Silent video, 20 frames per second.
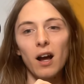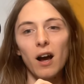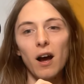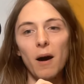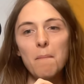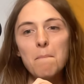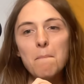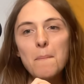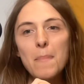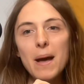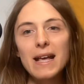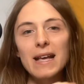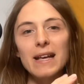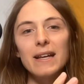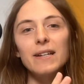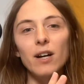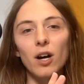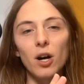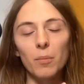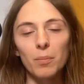a
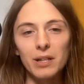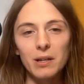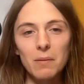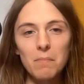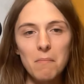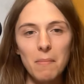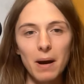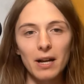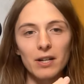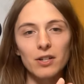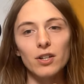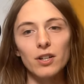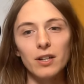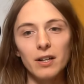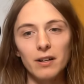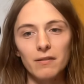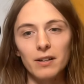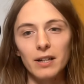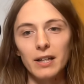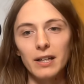made up an
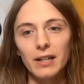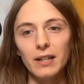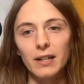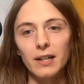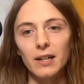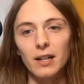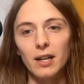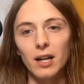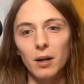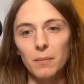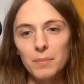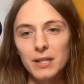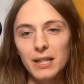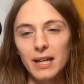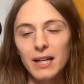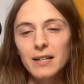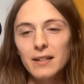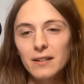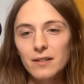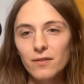imaginary
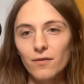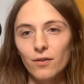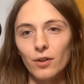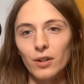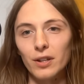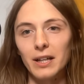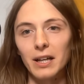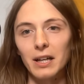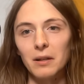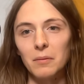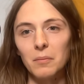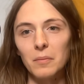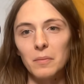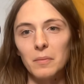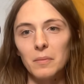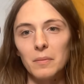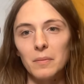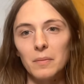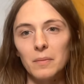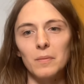update for the game
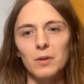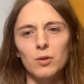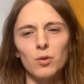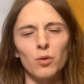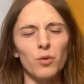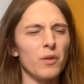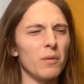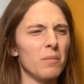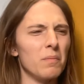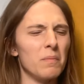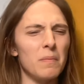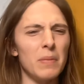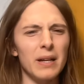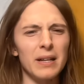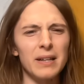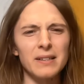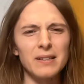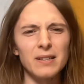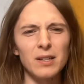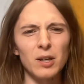called the
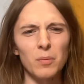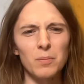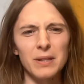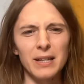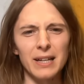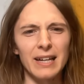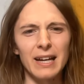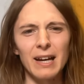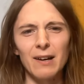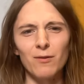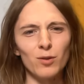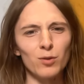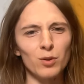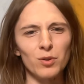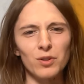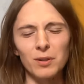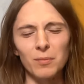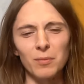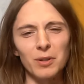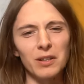biggest update ever or
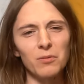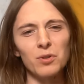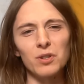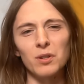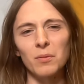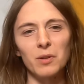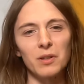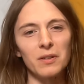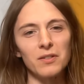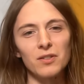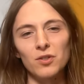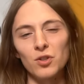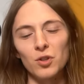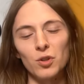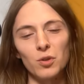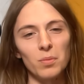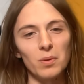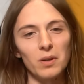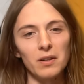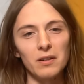something or something
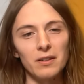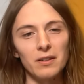stupid.